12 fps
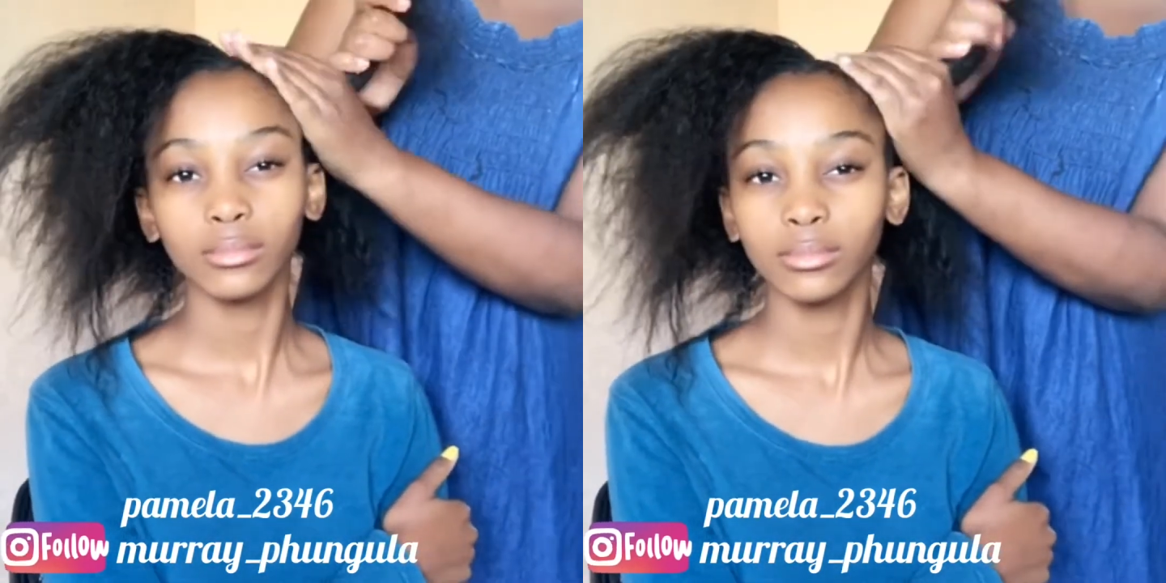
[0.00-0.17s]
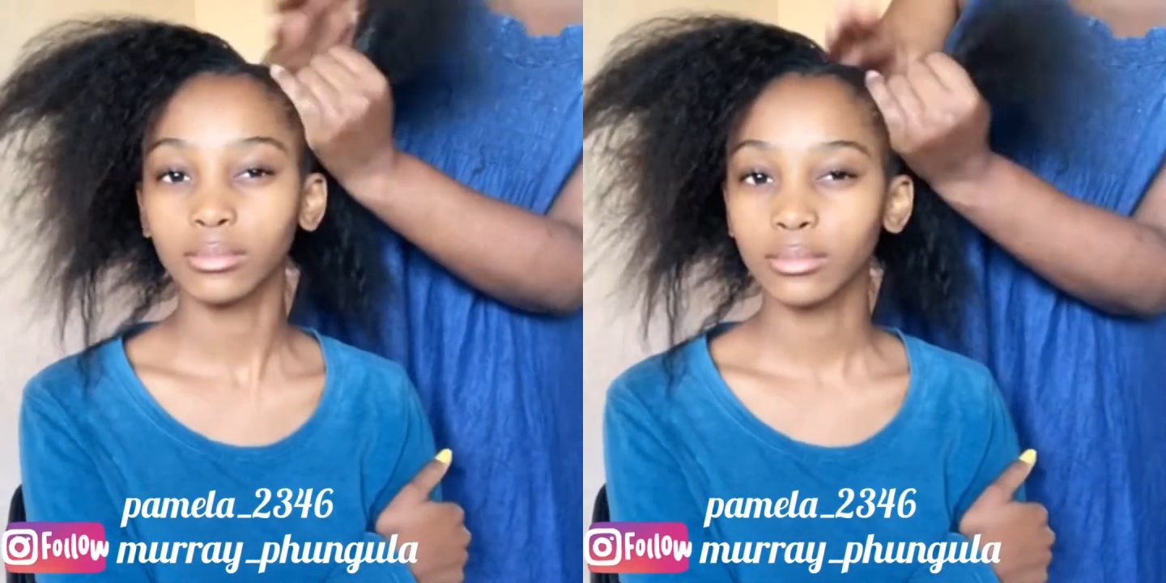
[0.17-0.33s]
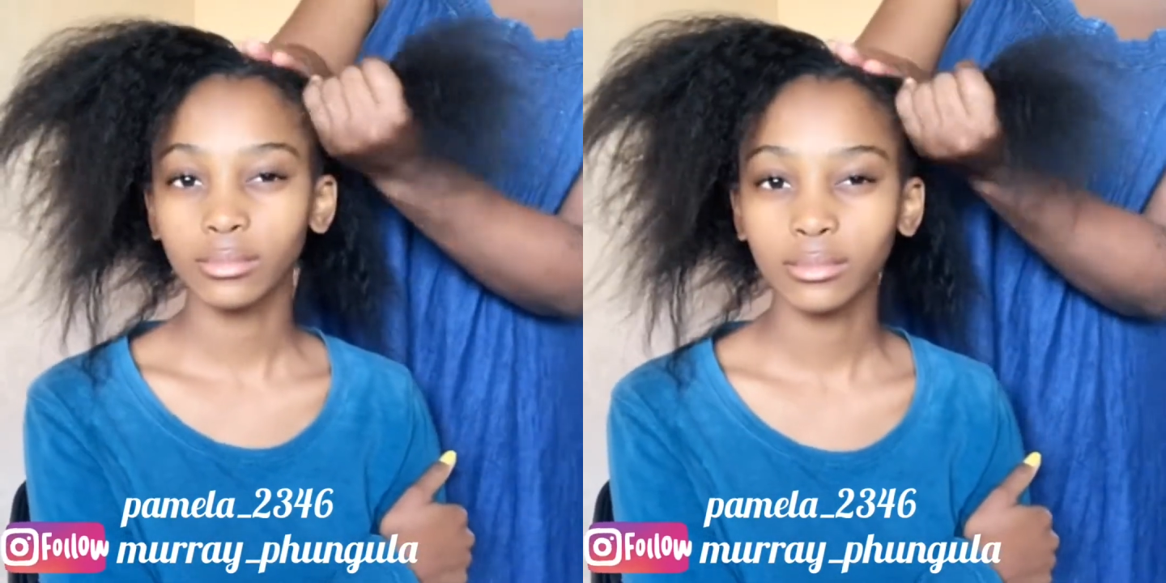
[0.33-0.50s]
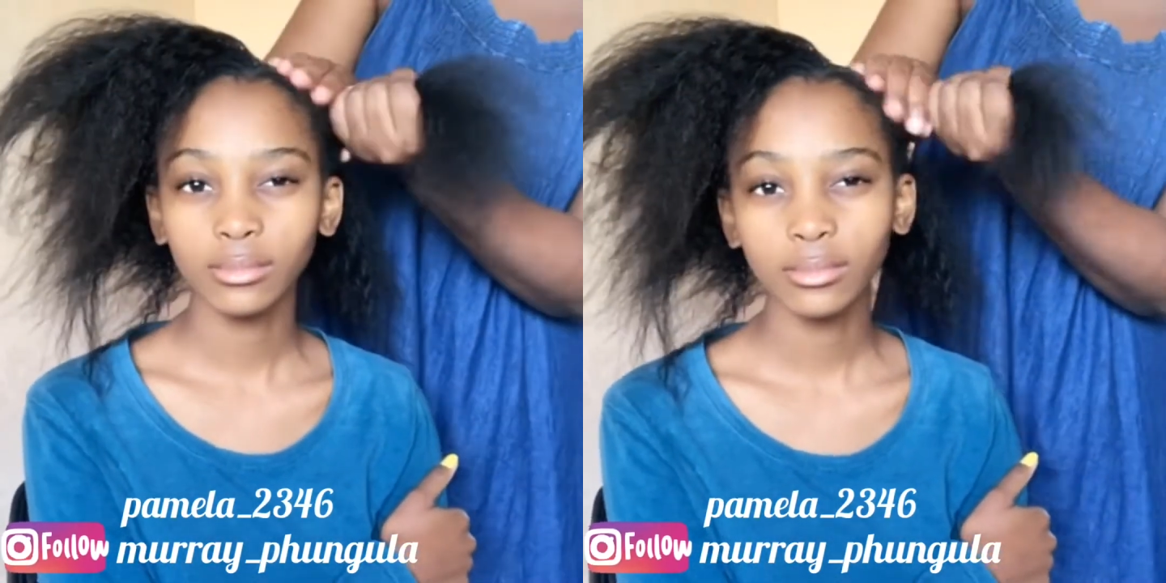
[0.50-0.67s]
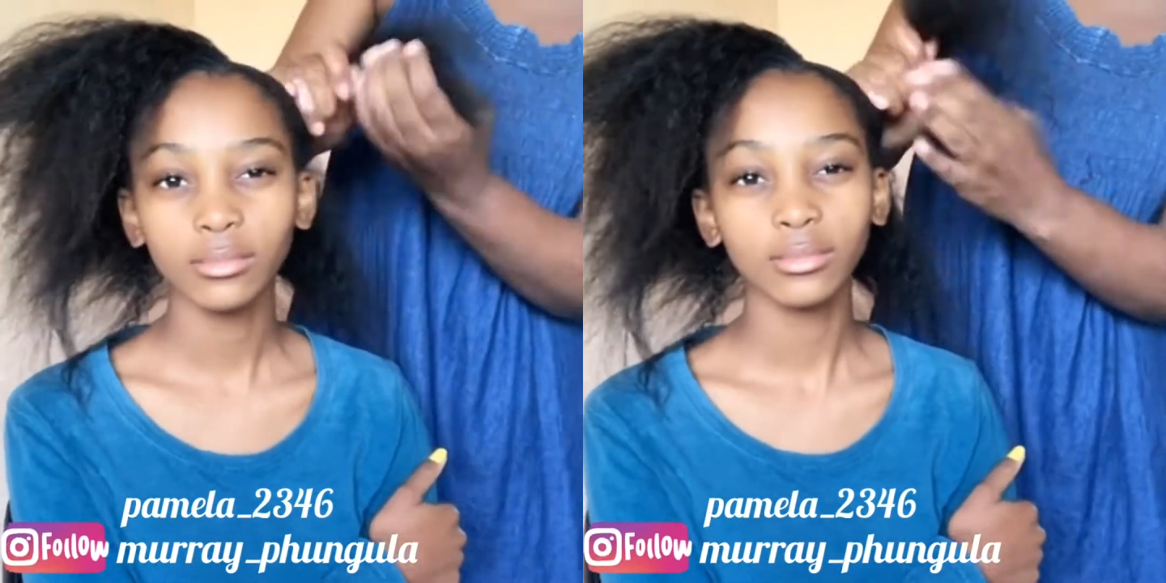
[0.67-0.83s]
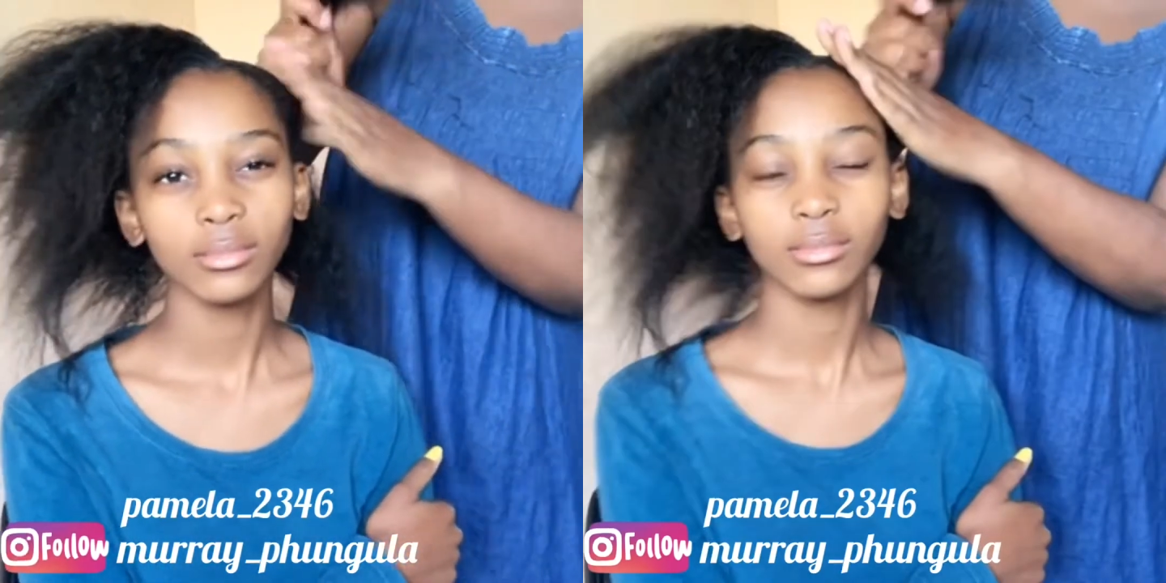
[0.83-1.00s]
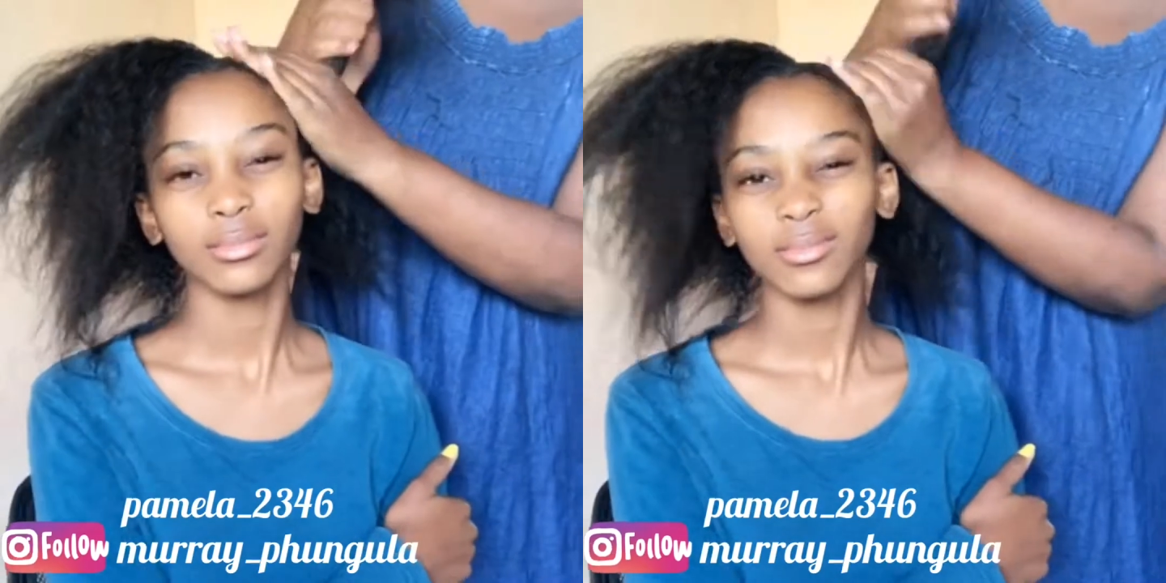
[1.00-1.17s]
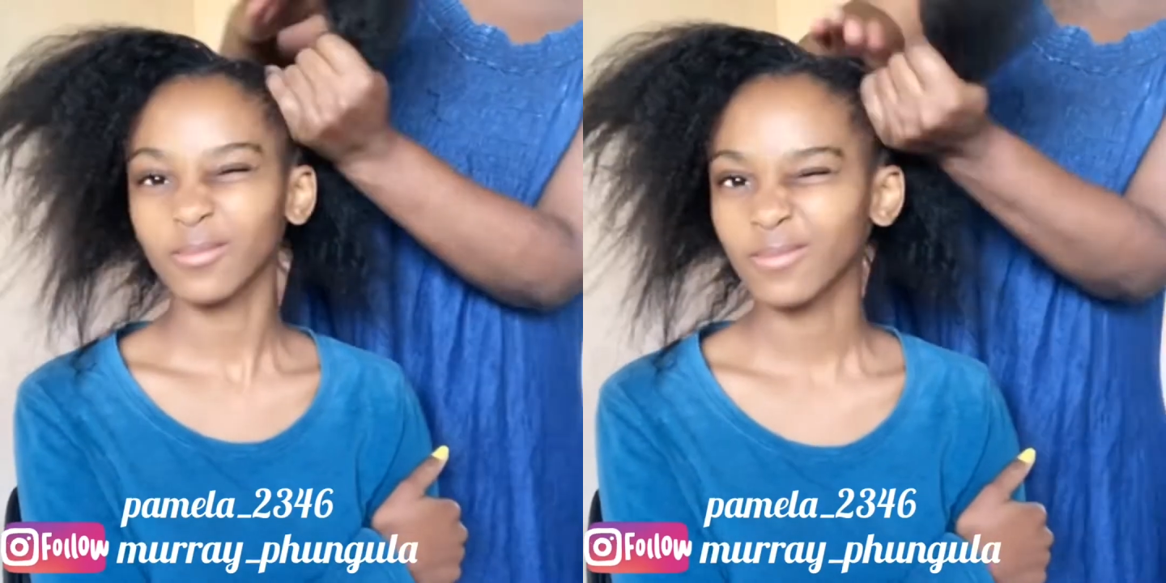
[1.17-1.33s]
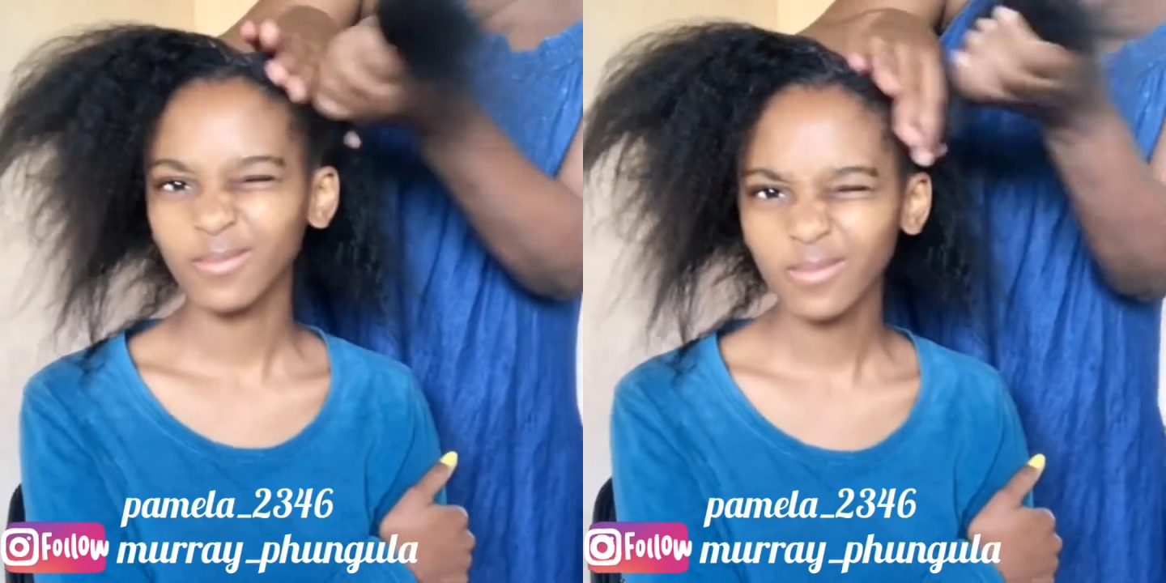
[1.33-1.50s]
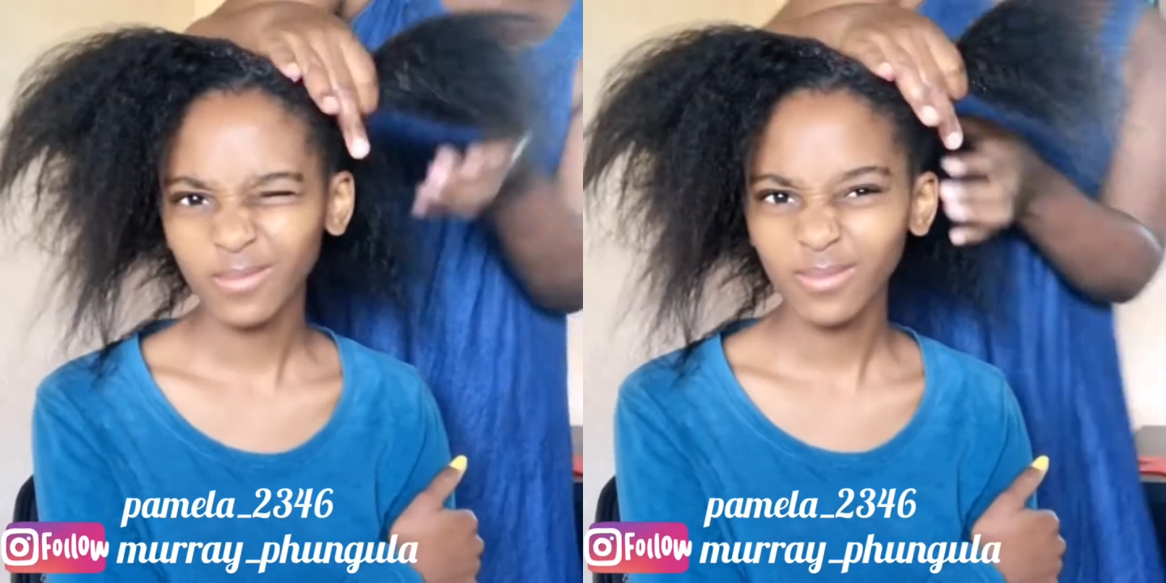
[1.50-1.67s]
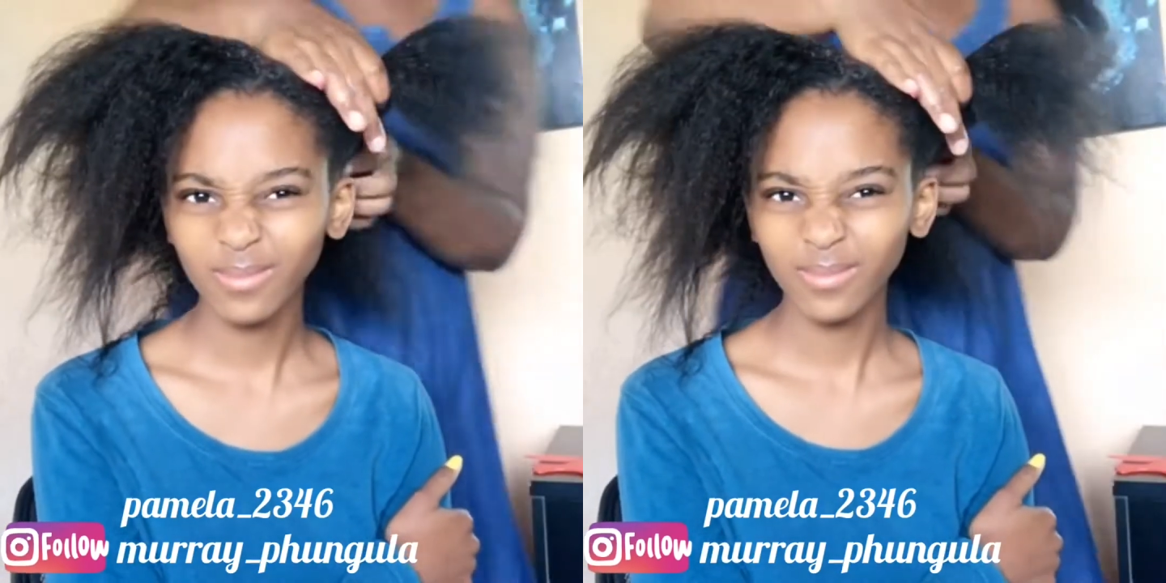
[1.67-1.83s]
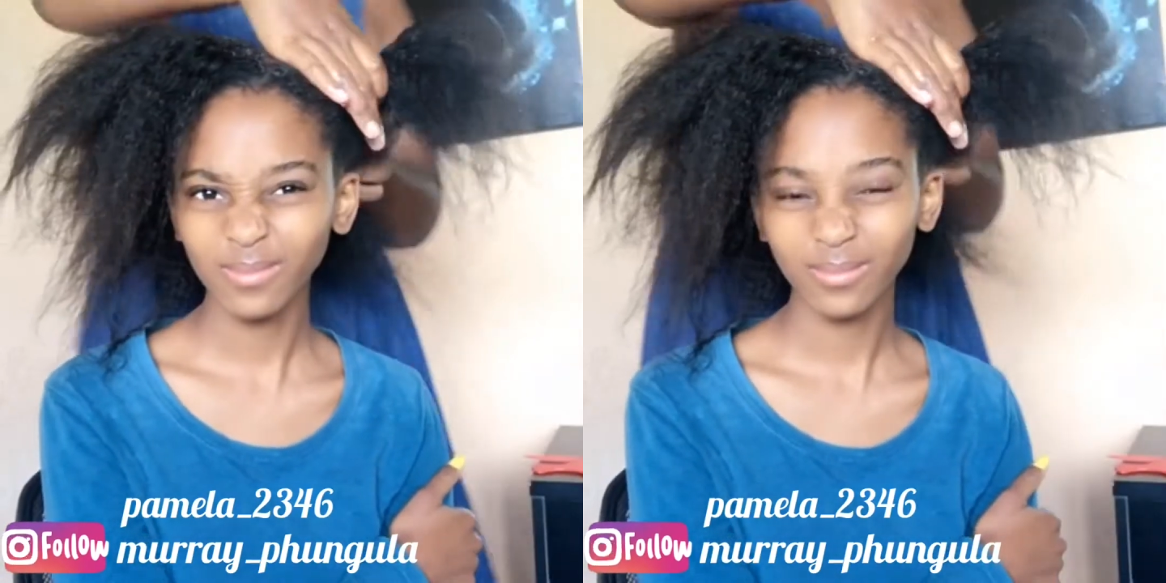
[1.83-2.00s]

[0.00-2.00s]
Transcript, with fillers: That's the only reason.